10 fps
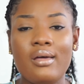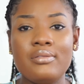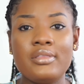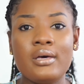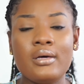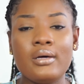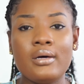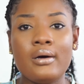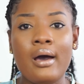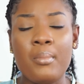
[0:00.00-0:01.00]

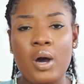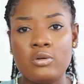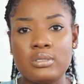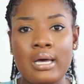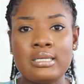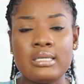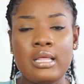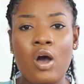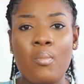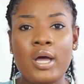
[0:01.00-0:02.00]
the amount as in
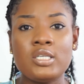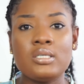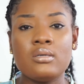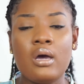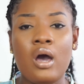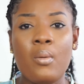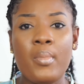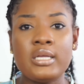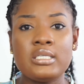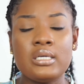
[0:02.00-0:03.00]
how much how
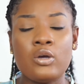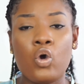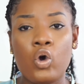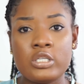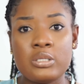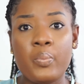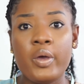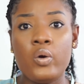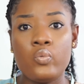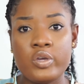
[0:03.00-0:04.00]
much it costs
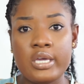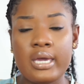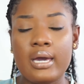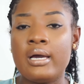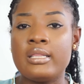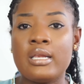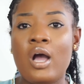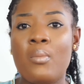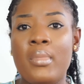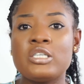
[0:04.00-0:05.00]
per week and then
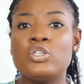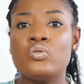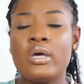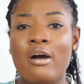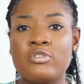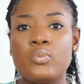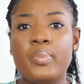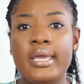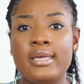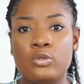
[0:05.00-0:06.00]
how much you'd have to
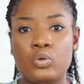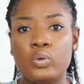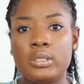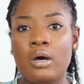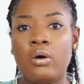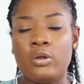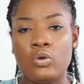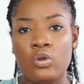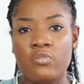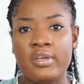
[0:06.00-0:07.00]
pay in total and
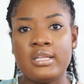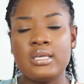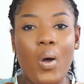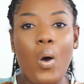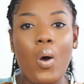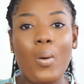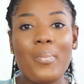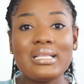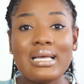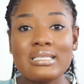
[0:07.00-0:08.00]
all of that or
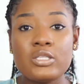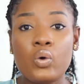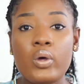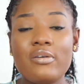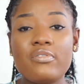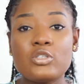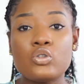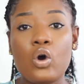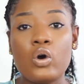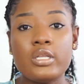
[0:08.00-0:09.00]
better still if it's
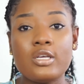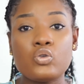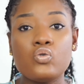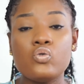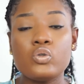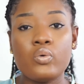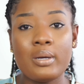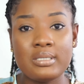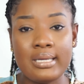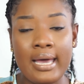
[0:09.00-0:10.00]
not on the school's
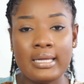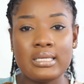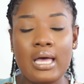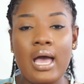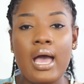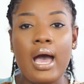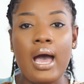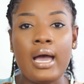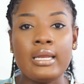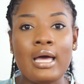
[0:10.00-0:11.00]
website
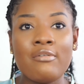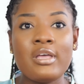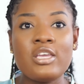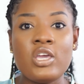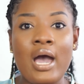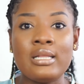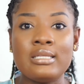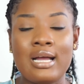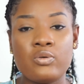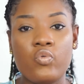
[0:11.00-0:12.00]
and after you are
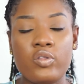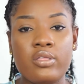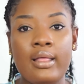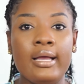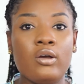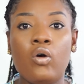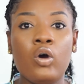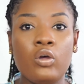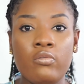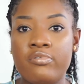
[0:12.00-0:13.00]
done with like
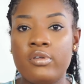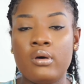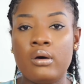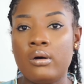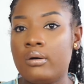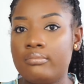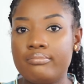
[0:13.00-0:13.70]
all of the